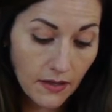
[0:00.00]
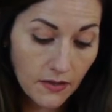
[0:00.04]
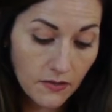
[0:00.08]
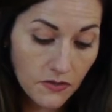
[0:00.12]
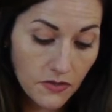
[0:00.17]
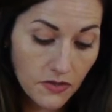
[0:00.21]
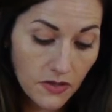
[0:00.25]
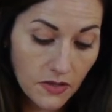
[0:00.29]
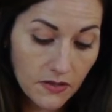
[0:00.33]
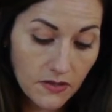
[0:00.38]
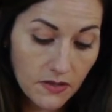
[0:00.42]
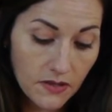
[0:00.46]

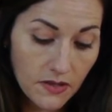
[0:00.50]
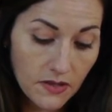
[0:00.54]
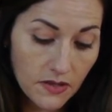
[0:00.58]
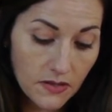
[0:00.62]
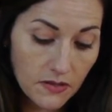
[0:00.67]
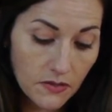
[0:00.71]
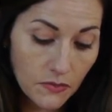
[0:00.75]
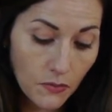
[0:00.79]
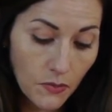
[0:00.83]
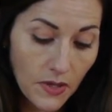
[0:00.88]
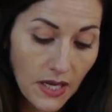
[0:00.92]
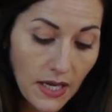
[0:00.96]
Just
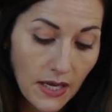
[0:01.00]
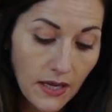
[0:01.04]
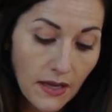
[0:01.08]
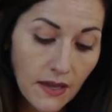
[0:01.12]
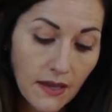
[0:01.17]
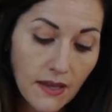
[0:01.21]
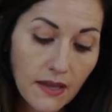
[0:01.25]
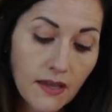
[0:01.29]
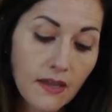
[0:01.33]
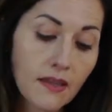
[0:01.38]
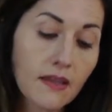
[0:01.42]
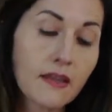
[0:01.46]
this week,
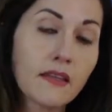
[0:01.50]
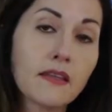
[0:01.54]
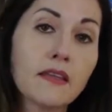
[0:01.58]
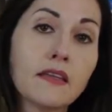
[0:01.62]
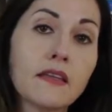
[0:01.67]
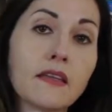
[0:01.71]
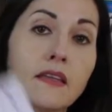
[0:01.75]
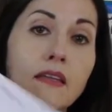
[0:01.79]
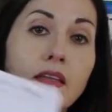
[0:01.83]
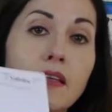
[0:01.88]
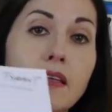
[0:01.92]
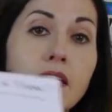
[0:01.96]

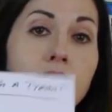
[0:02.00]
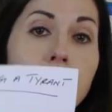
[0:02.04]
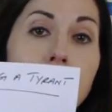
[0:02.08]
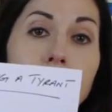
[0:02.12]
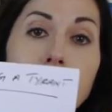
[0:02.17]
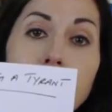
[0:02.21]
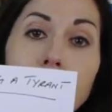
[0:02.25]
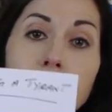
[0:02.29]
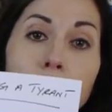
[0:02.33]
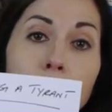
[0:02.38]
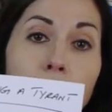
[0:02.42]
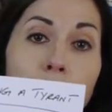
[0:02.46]

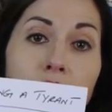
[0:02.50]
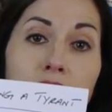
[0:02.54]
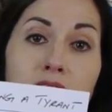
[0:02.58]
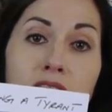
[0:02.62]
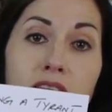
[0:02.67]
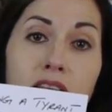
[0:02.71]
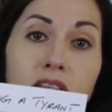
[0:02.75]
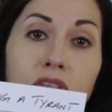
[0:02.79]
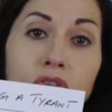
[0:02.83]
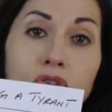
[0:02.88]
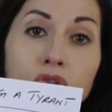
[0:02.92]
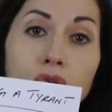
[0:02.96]

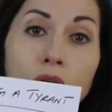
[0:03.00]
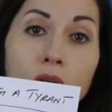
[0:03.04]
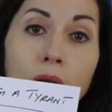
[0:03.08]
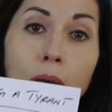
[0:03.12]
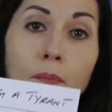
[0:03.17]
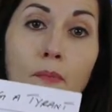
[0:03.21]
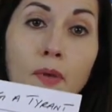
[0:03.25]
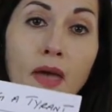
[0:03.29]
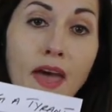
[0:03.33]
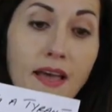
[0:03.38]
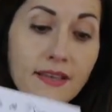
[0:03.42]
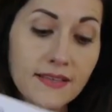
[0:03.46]
President
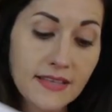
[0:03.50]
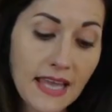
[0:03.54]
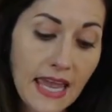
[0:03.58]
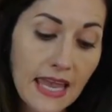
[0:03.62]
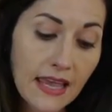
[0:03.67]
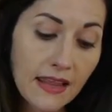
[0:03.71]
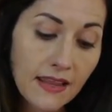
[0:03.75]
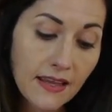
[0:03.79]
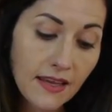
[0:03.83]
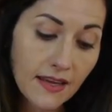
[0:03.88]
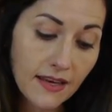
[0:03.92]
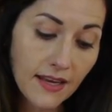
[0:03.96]
Trump has
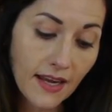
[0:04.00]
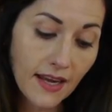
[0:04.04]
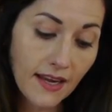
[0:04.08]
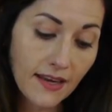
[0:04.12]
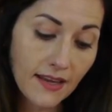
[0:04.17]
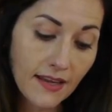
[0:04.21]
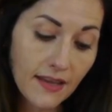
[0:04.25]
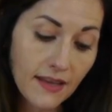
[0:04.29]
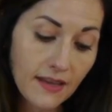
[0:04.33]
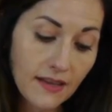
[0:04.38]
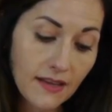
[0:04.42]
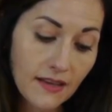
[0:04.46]

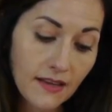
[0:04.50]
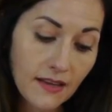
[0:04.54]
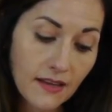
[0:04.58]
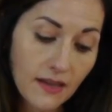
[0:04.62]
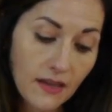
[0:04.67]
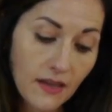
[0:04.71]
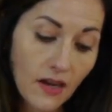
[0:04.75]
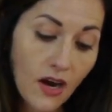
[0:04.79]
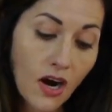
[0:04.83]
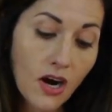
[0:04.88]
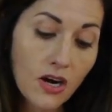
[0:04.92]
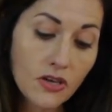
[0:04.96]
alienated
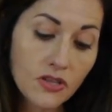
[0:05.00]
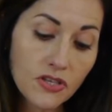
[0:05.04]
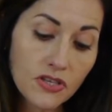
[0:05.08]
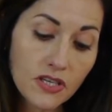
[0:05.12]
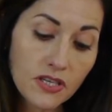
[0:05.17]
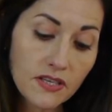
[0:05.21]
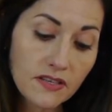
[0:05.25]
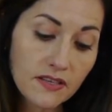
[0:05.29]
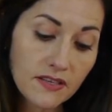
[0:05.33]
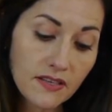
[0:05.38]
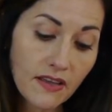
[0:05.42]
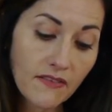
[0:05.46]
our
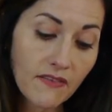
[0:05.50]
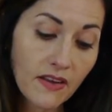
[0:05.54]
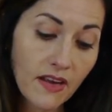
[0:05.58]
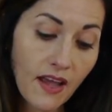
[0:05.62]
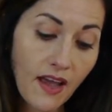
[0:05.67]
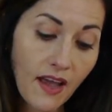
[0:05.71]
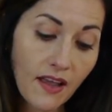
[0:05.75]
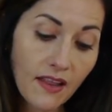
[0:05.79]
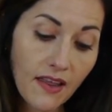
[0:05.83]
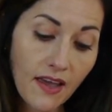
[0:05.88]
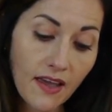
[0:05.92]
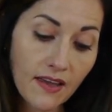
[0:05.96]
G7
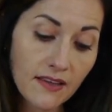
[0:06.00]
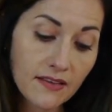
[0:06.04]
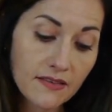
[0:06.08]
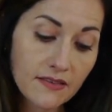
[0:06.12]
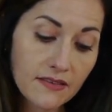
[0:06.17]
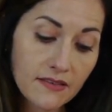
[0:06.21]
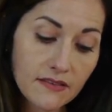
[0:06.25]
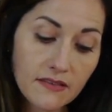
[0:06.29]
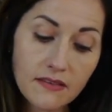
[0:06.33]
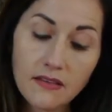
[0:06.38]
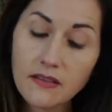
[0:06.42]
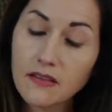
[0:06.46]

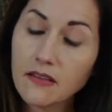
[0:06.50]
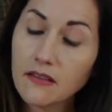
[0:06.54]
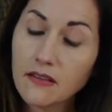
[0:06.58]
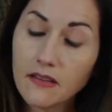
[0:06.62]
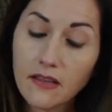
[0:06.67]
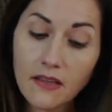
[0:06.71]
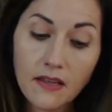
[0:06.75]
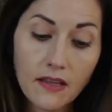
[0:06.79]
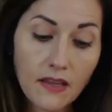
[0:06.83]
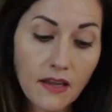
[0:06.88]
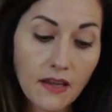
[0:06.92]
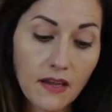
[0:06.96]
allies.
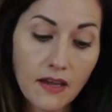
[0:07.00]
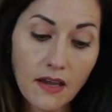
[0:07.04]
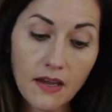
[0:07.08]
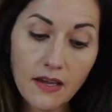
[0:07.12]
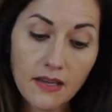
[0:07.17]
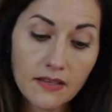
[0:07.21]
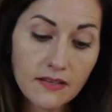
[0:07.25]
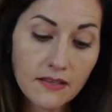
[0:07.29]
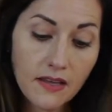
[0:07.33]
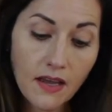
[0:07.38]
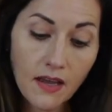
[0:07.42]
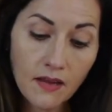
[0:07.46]

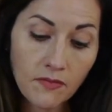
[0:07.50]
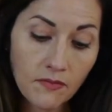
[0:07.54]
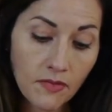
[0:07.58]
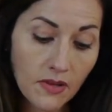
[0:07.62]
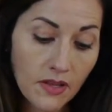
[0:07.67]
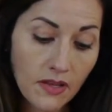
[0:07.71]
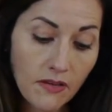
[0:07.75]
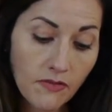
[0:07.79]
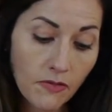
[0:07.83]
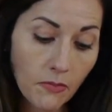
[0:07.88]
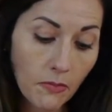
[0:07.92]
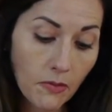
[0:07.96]
It's
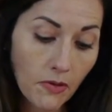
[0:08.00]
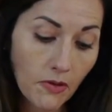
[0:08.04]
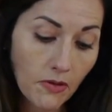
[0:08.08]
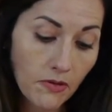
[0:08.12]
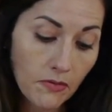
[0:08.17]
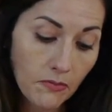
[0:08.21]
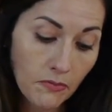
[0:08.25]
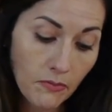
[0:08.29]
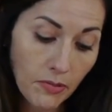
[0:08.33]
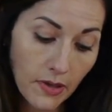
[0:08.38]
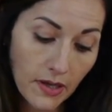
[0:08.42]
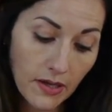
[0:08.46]

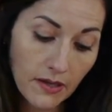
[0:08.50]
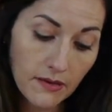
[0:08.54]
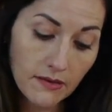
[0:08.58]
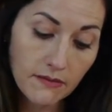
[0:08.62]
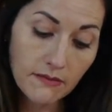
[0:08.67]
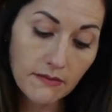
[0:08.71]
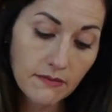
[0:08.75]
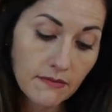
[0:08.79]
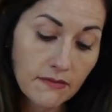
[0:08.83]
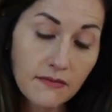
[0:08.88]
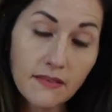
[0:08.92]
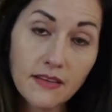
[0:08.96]
unbelievable, but
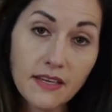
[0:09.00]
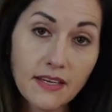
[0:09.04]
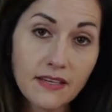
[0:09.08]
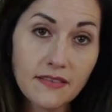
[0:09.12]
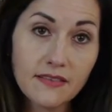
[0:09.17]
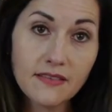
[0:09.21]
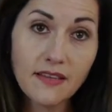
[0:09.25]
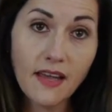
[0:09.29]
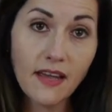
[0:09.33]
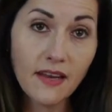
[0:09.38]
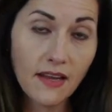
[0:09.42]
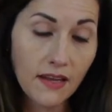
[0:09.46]

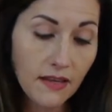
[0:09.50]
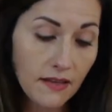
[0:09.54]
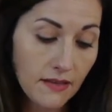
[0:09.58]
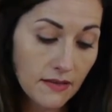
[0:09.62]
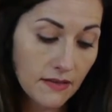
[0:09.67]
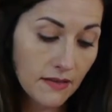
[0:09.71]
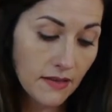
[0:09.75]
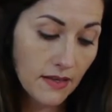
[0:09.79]
he's done it.